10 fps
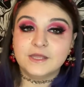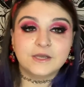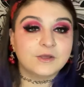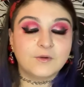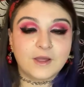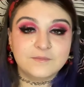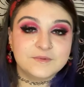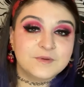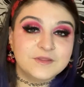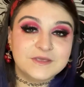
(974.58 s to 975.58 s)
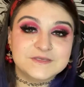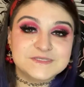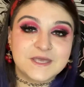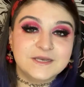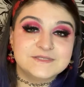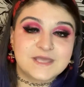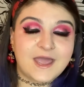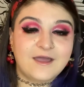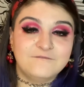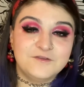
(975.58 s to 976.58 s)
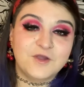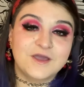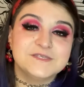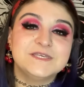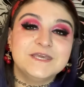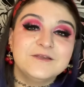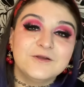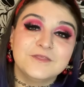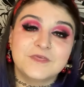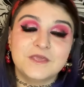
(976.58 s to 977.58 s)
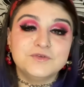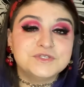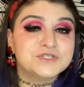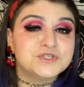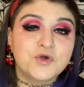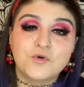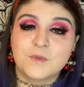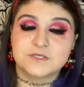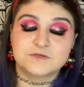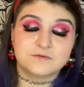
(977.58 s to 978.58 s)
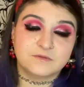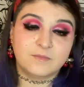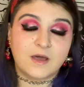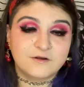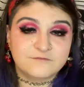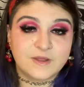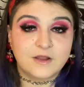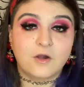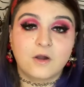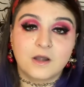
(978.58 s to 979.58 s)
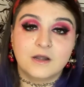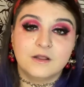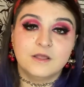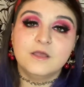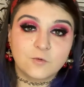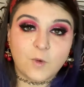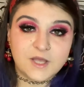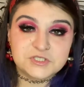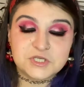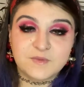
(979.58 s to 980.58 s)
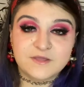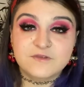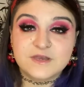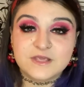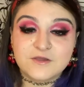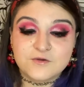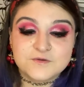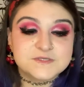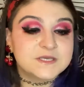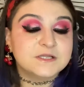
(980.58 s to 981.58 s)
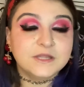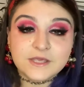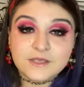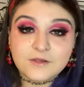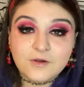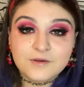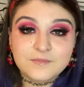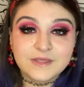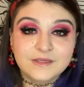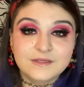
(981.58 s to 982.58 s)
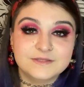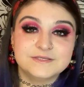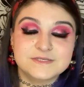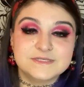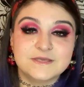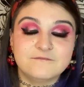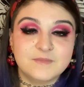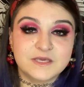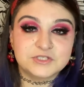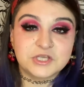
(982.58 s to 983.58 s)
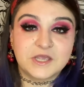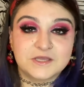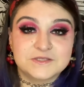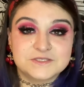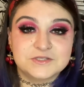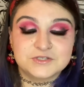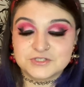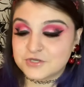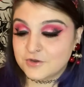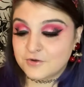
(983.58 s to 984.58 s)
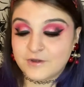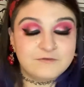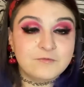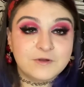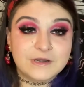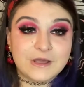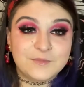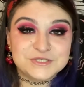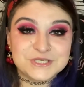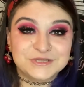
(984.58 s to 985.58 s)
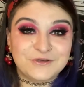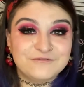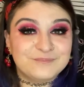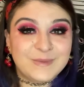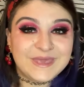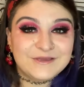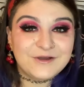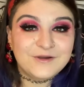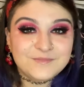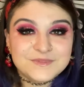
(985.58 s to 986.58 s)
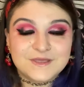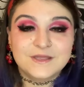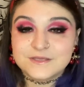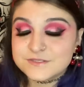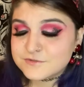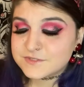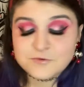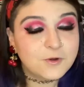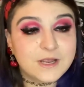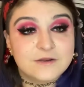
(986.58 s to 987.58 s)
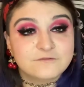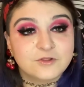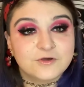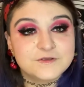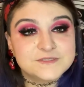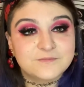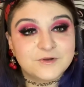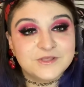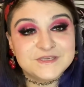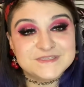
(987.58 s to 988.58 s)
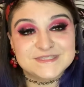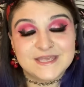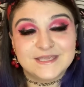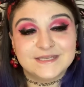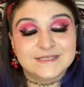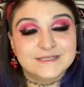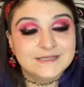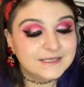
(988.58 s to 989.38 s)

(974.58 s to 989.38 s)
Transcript: You know, I'm really excited to have you guys here, and thank you so much from the bottom of my heart for watching my videos and clicking on me and just giving me a chance to show everyone how much I love makeup and that I can do some creative looks. I'm really excited.